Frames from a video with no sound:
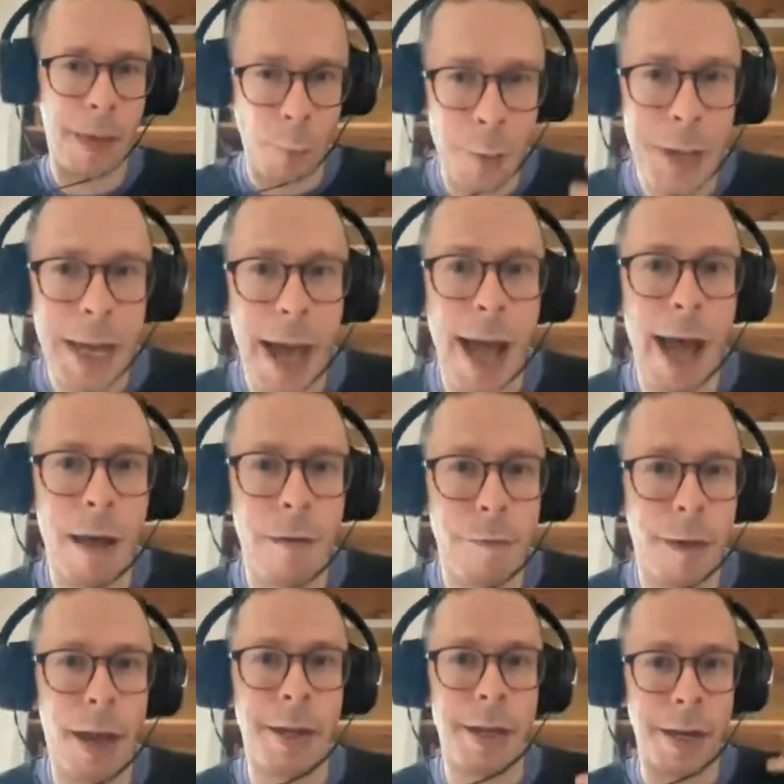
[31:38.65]
that we
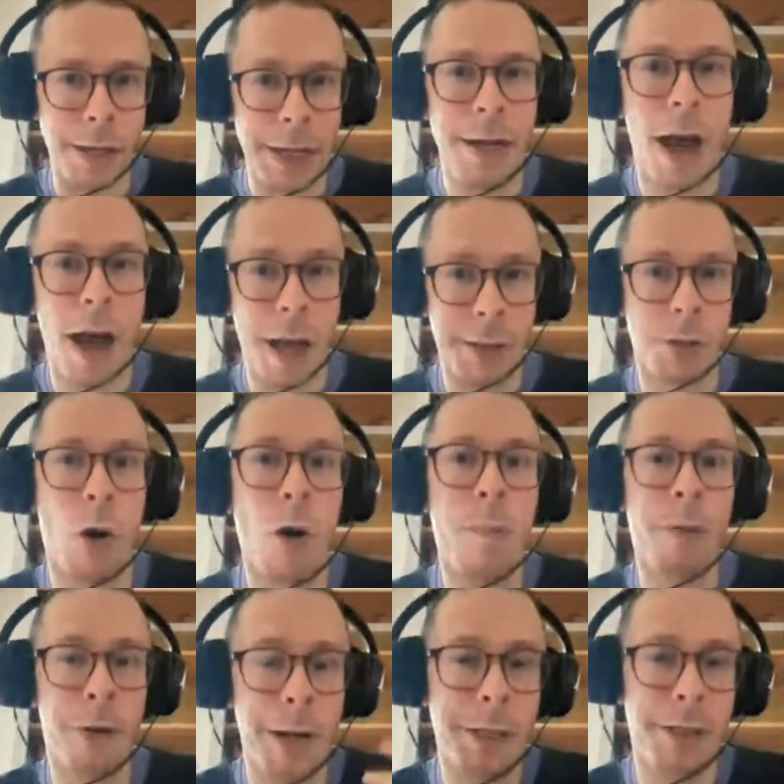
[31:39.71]
have and that in us
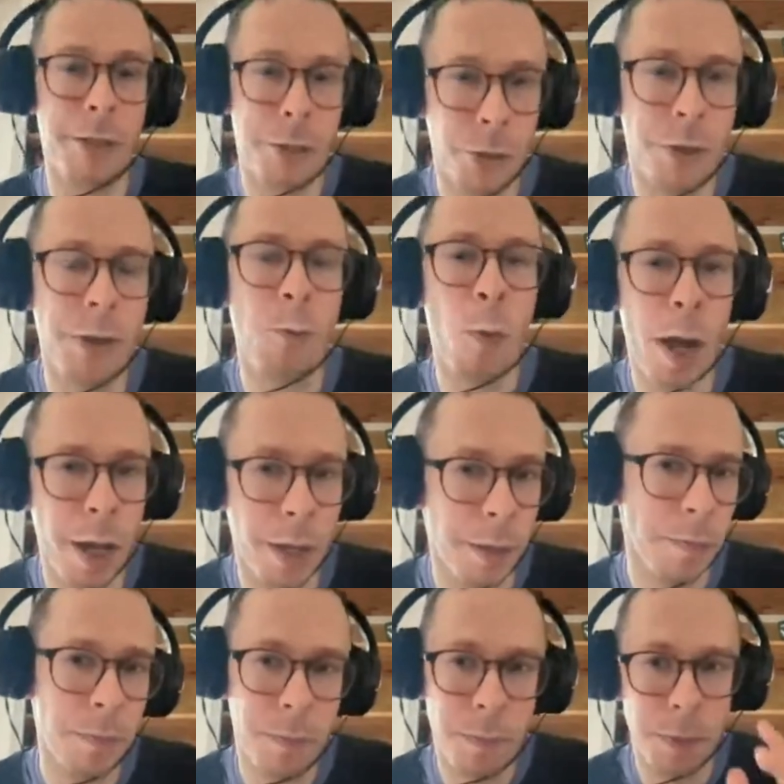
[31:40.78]
operate in a certain
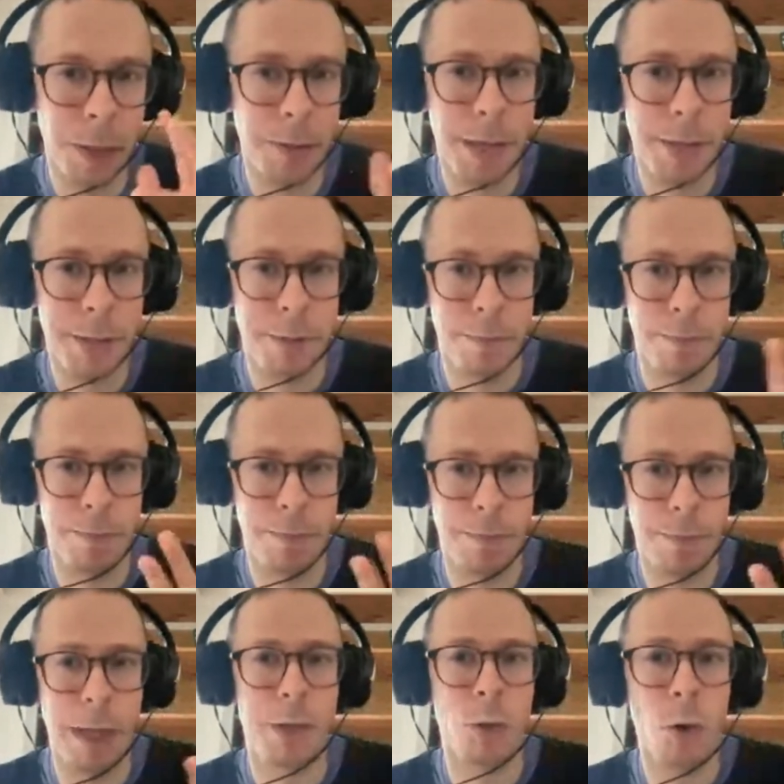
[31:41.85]
way. That, that's
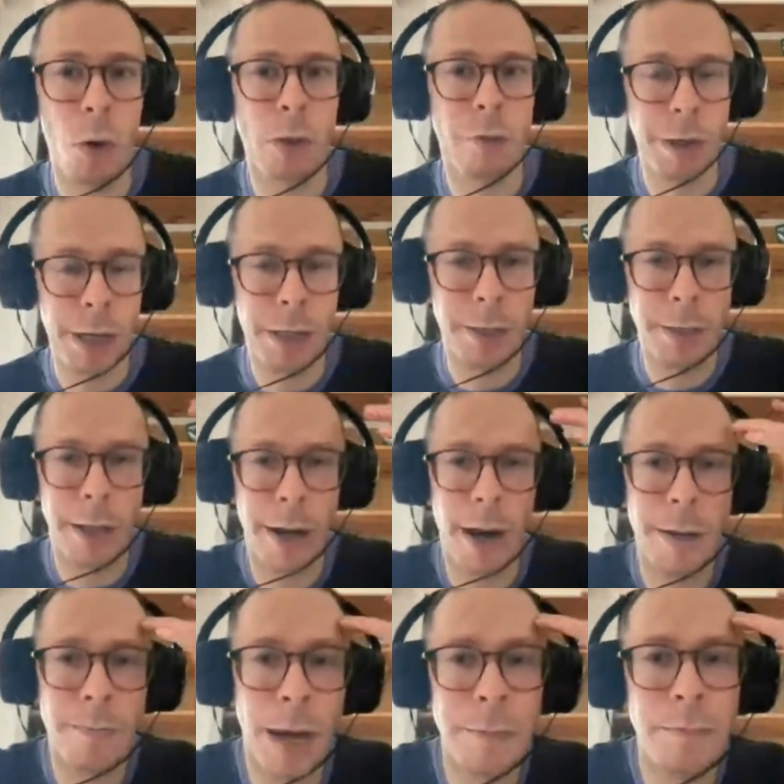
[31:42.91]
that's all really. Then
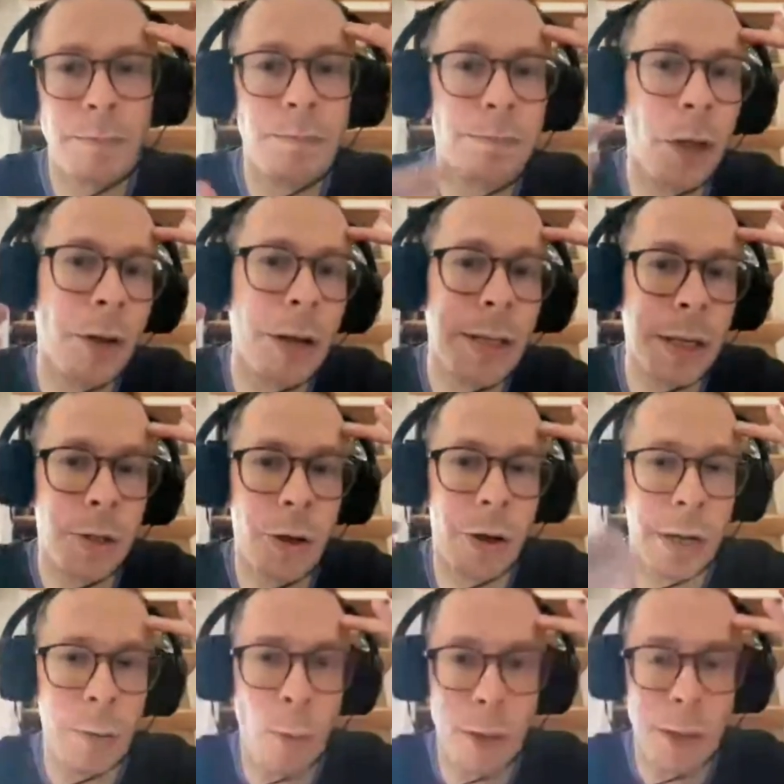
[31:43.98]
I, I don't
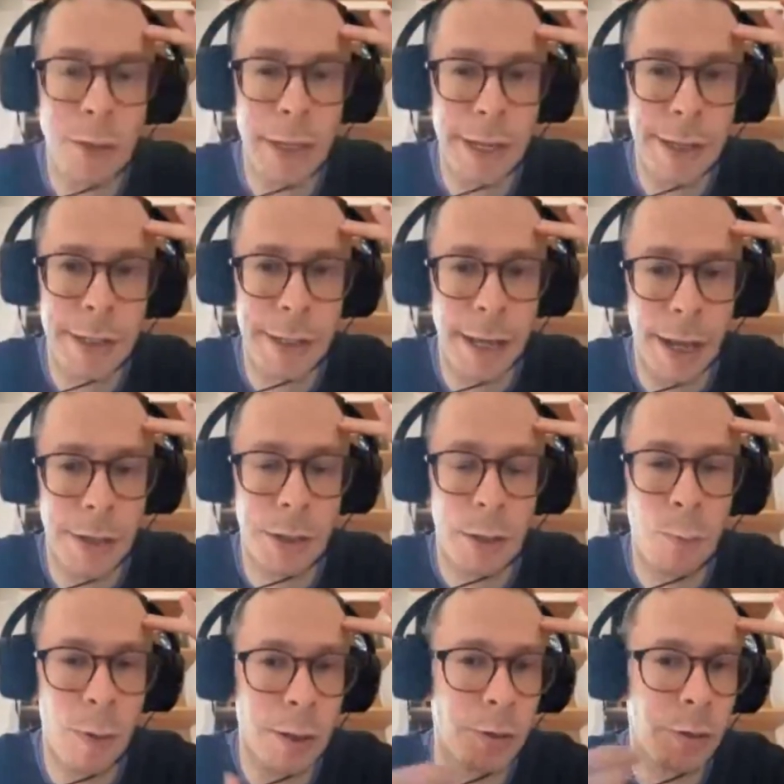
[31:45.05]
necessarily want to take a
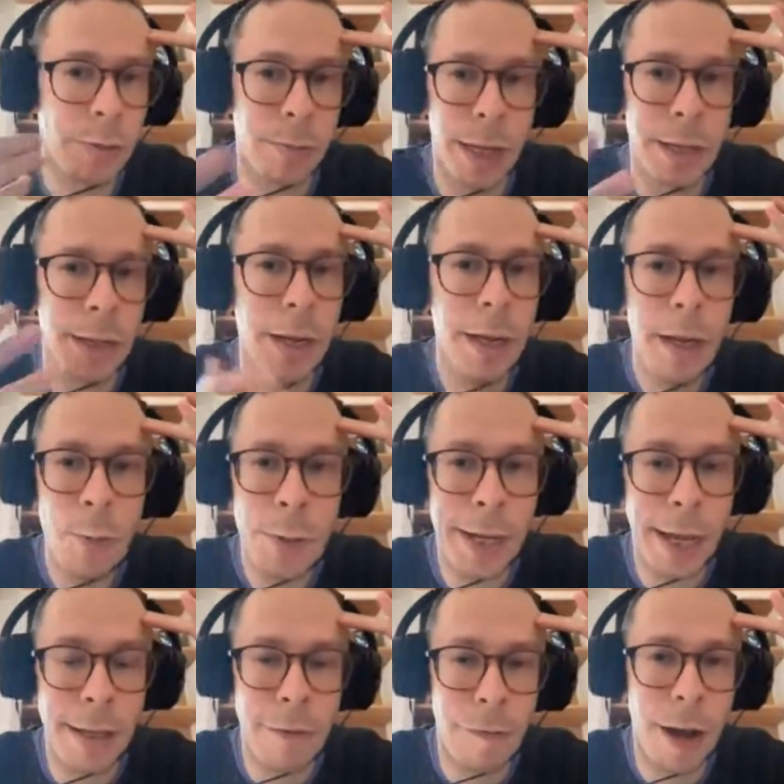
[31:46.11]
stance on whether like we
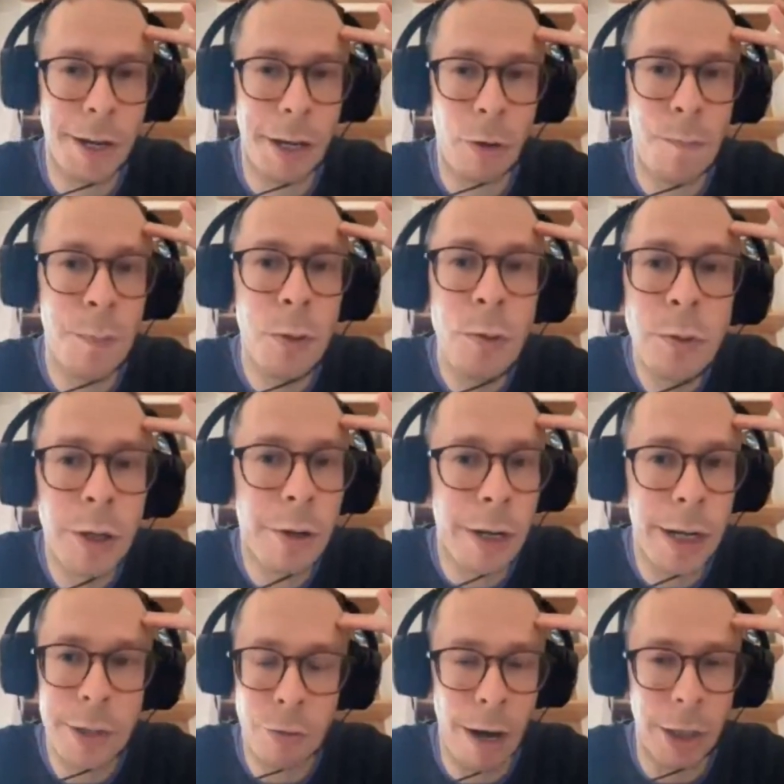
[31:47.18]
can define a
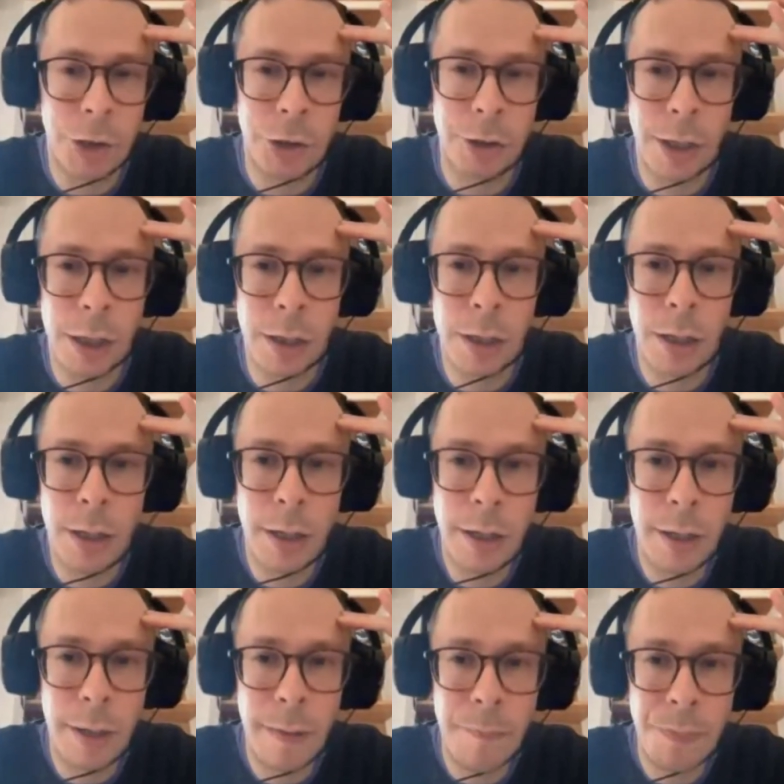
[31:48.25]
computer as rational
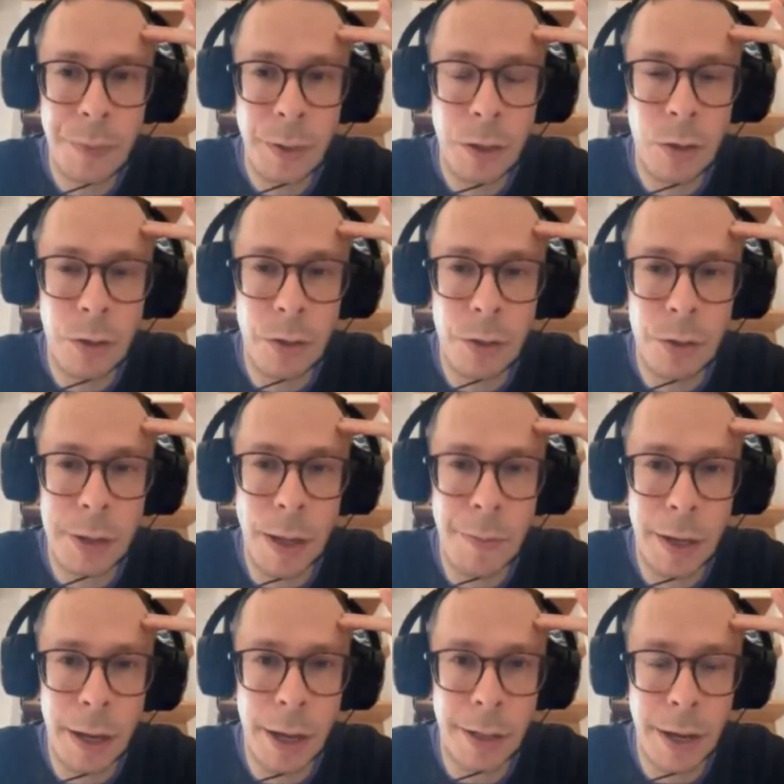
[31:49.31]
or, or
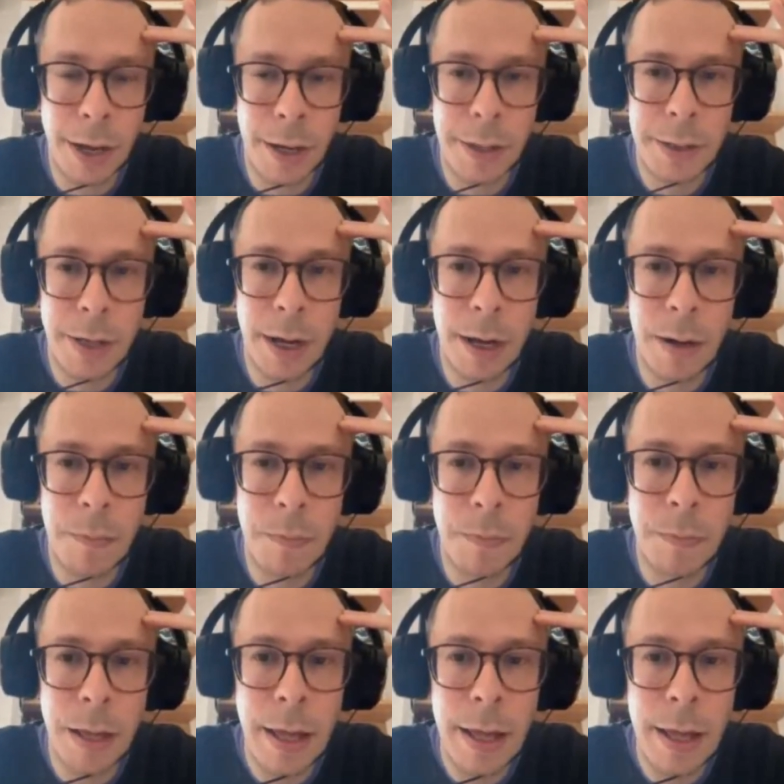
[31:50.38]
something like that. Um,